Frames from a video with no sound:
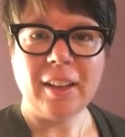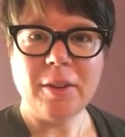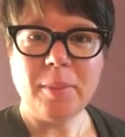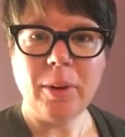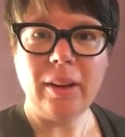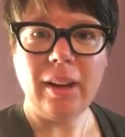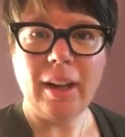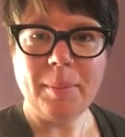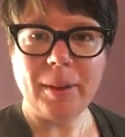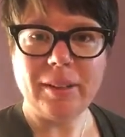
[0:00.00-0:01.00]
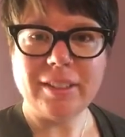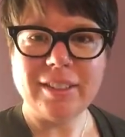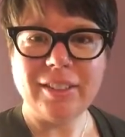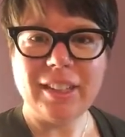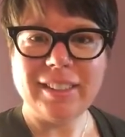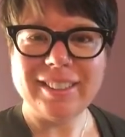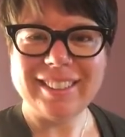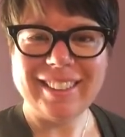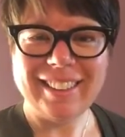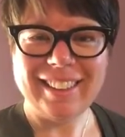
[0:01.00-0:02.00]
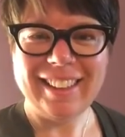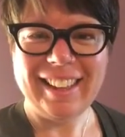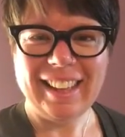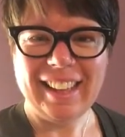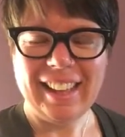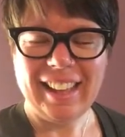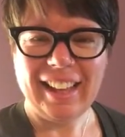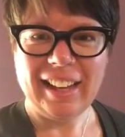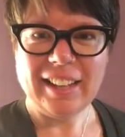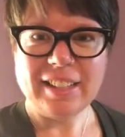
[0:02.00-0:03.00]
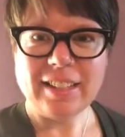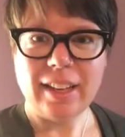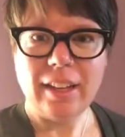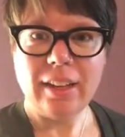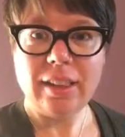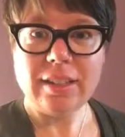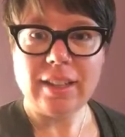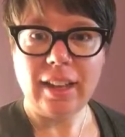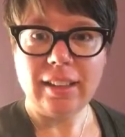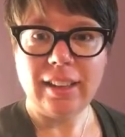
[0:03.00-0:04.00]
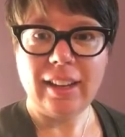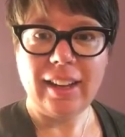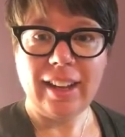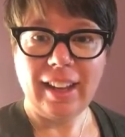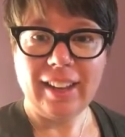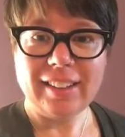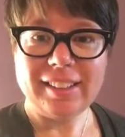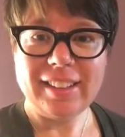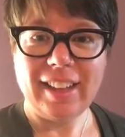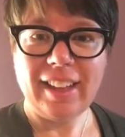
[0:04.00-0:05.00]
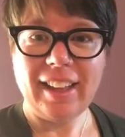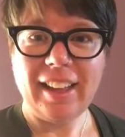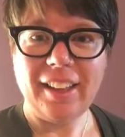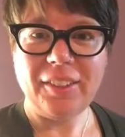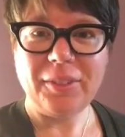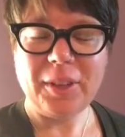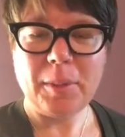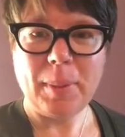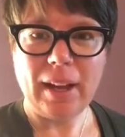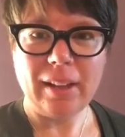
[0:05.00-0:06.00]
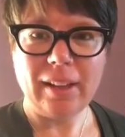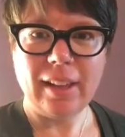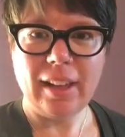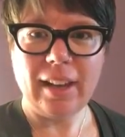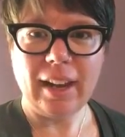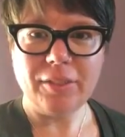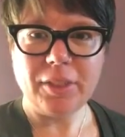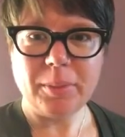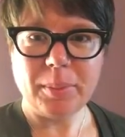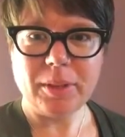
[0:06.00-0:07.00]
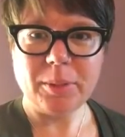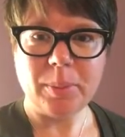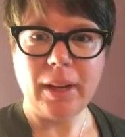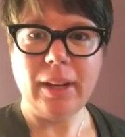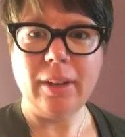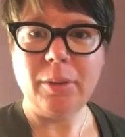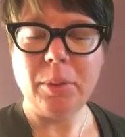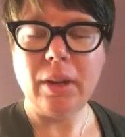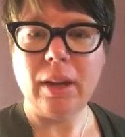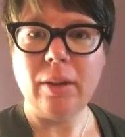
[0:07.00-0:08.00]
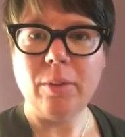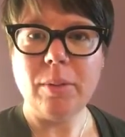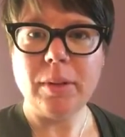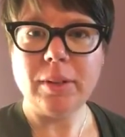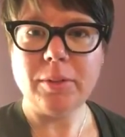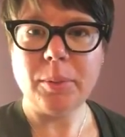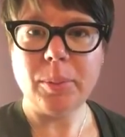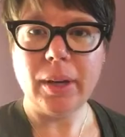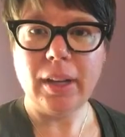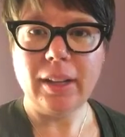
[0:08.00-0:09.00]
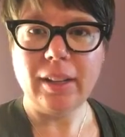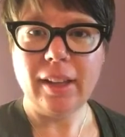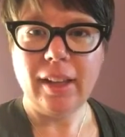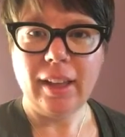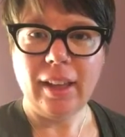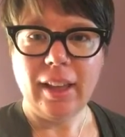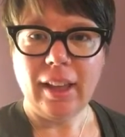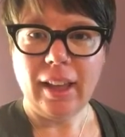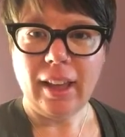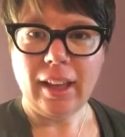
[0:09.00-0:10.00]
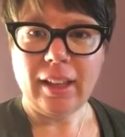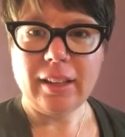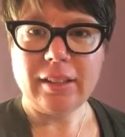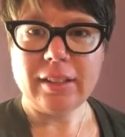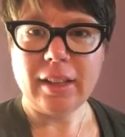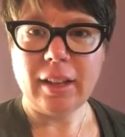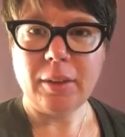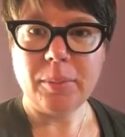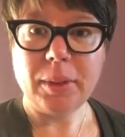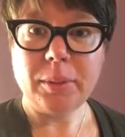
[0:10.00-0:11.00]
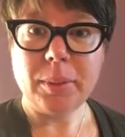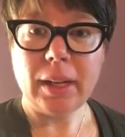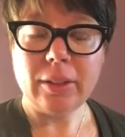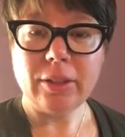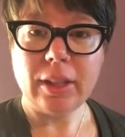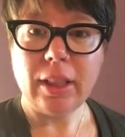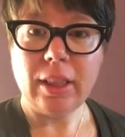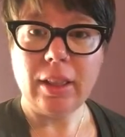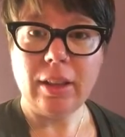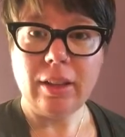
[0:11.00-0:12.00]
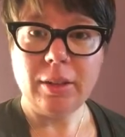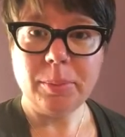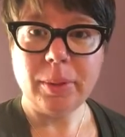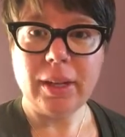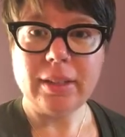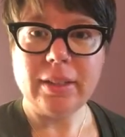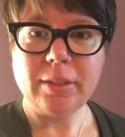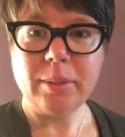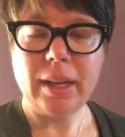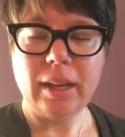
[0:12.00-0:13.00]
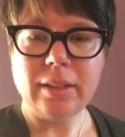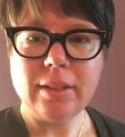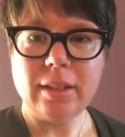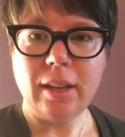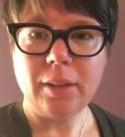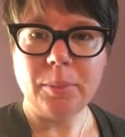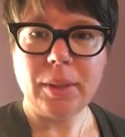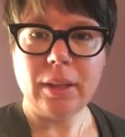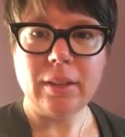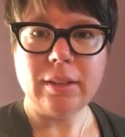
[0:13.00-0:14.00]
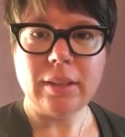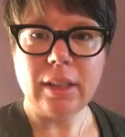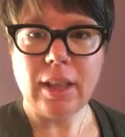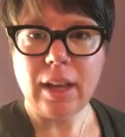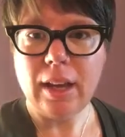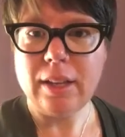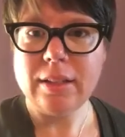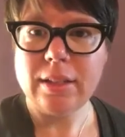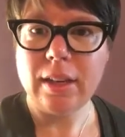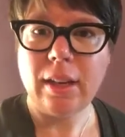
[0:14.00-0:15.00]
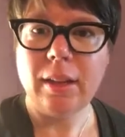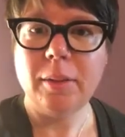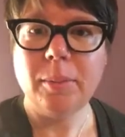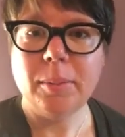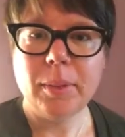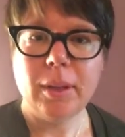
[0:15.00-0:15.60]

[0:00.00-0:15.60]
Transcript: Good morning, High Park students. It is Tanya, the snack lady, and we are back again after the March break. I hope you had a wonderful break. And it's been actually a long break since we had snack because the last time